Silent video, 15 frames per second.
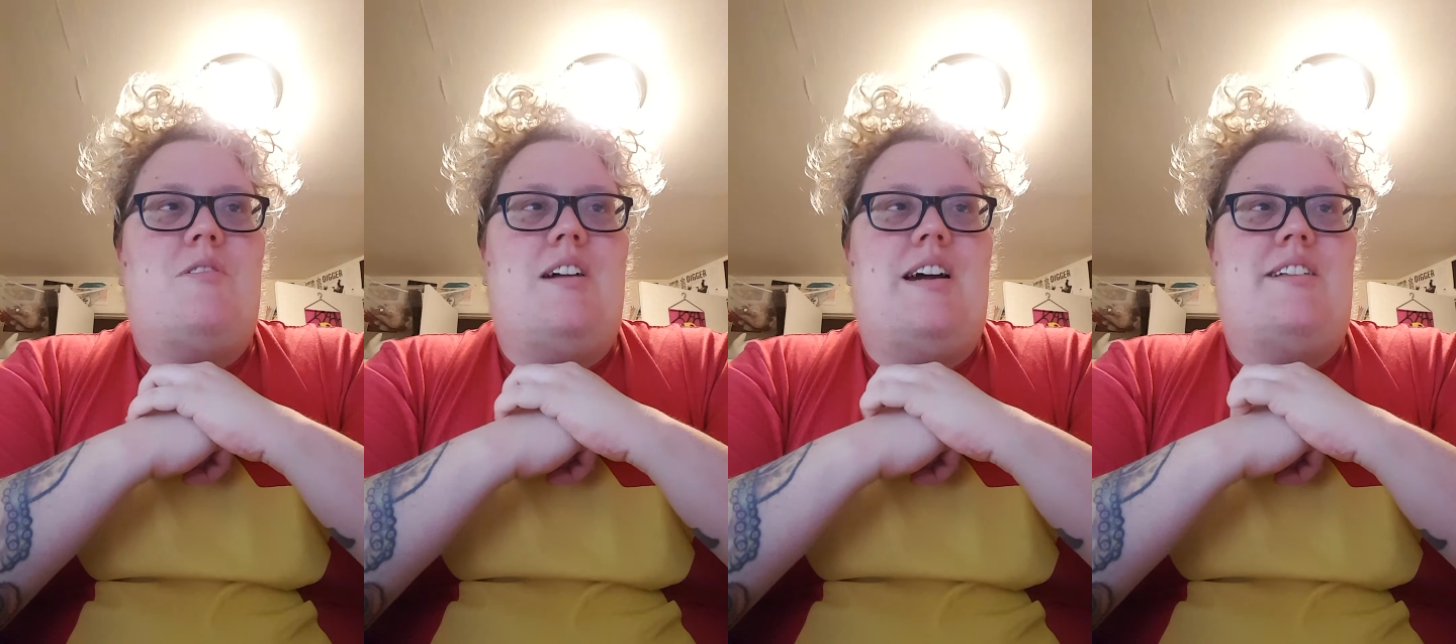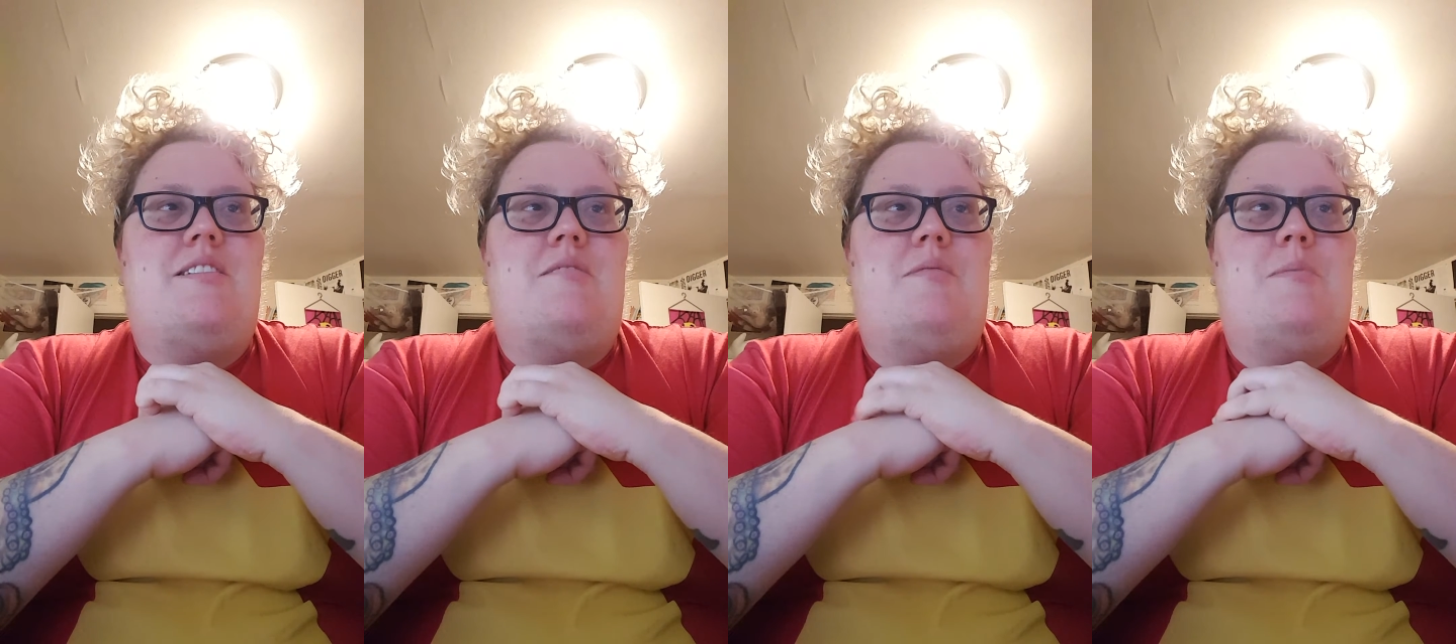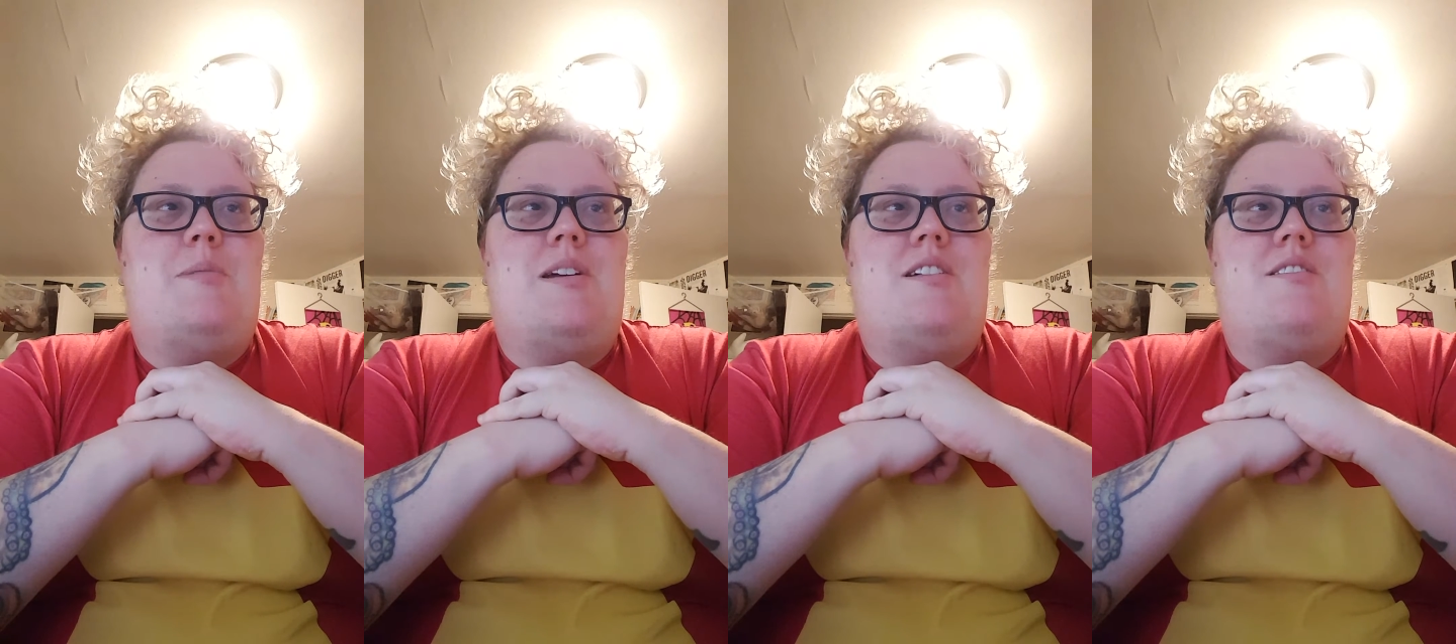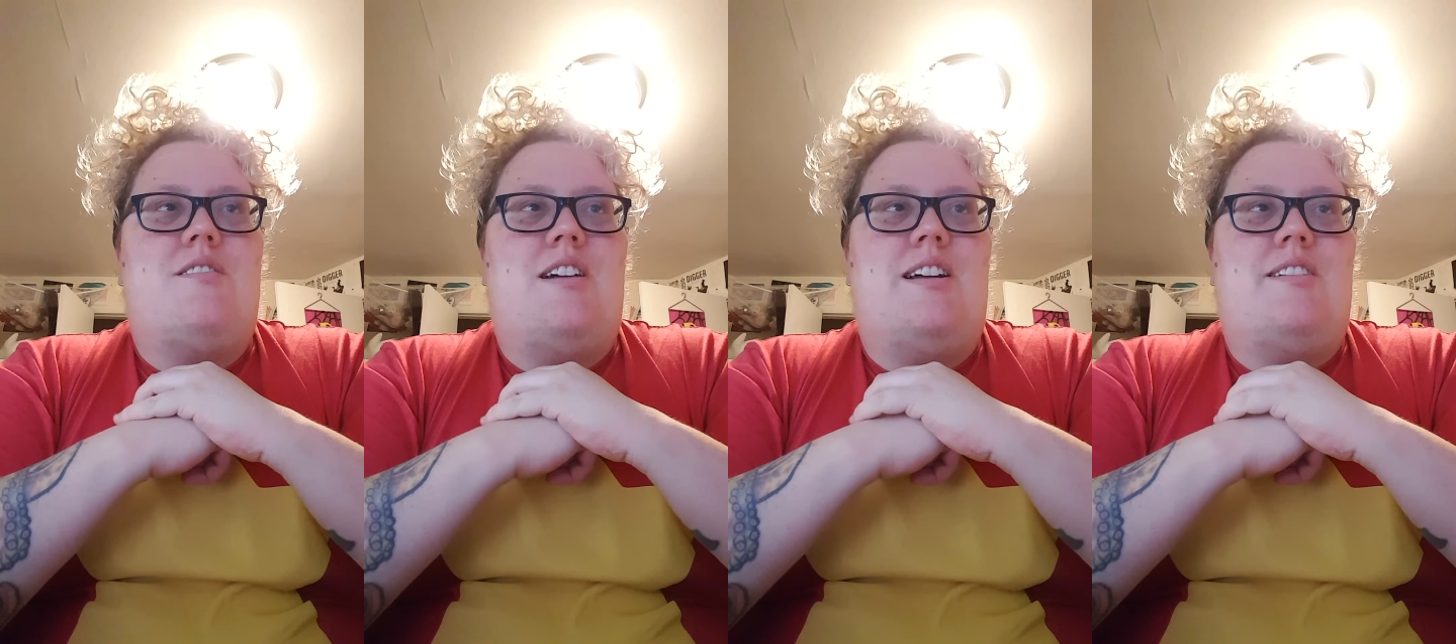reacted to me being
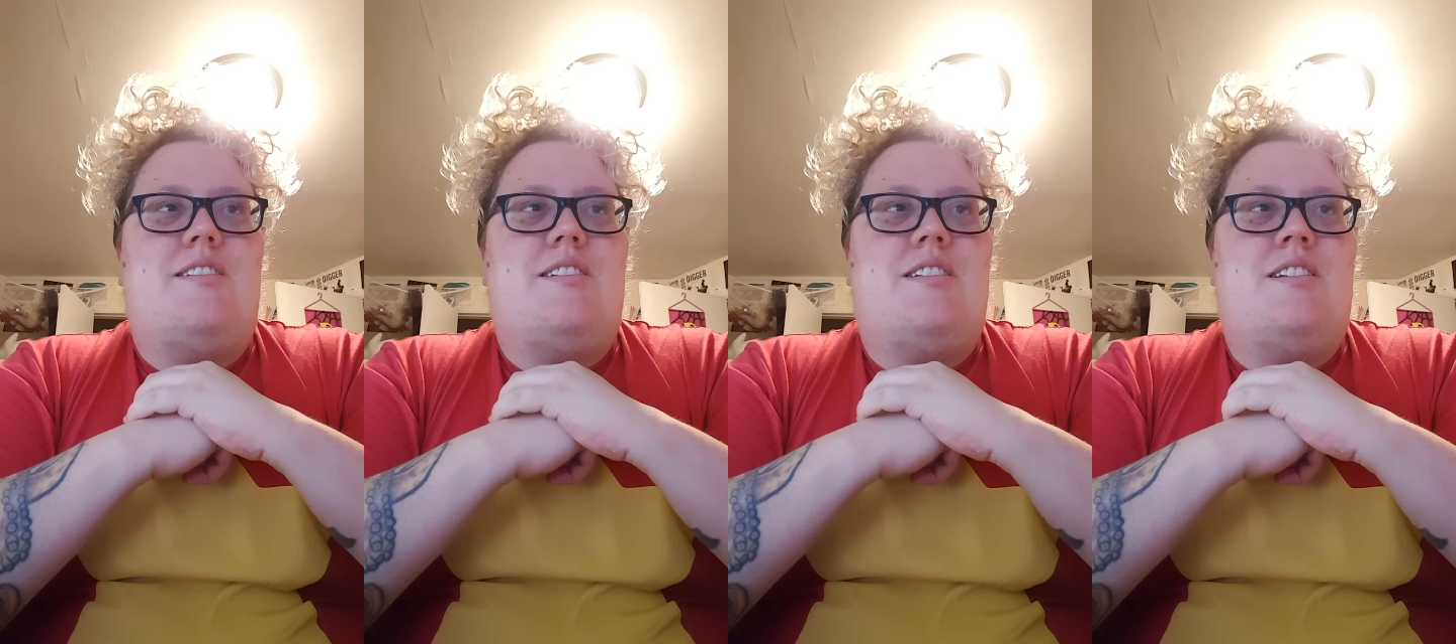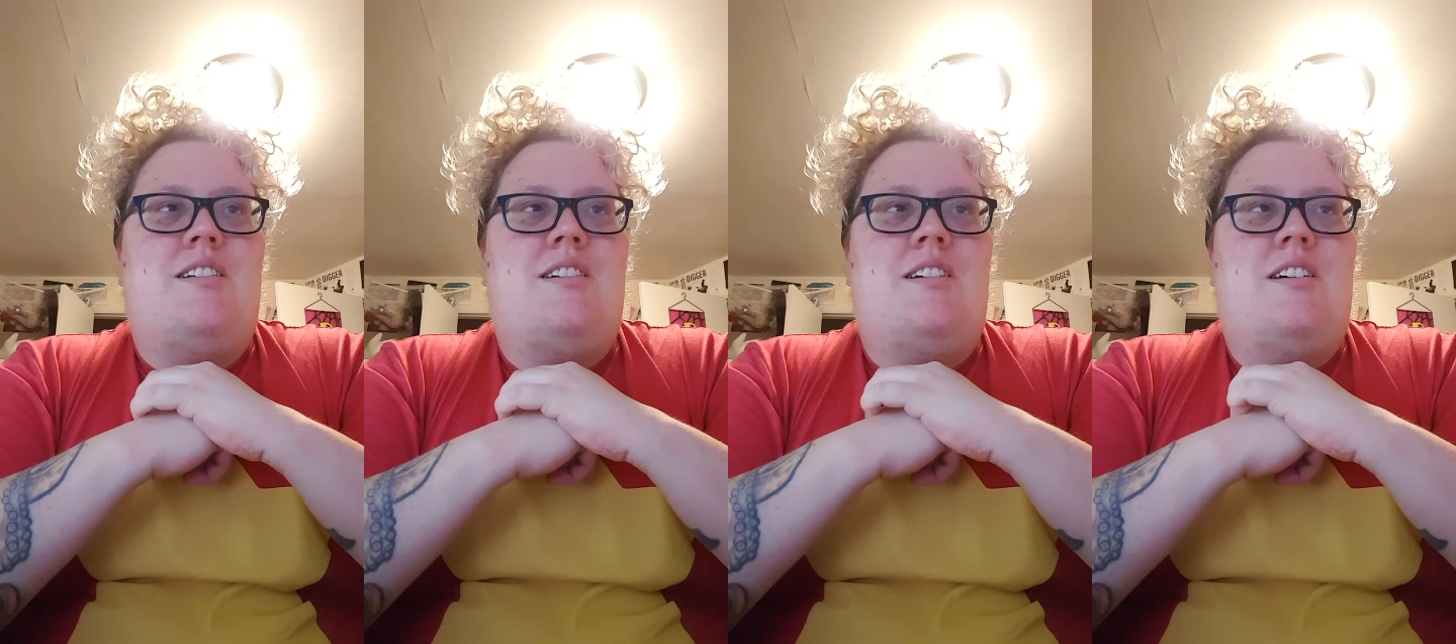trans.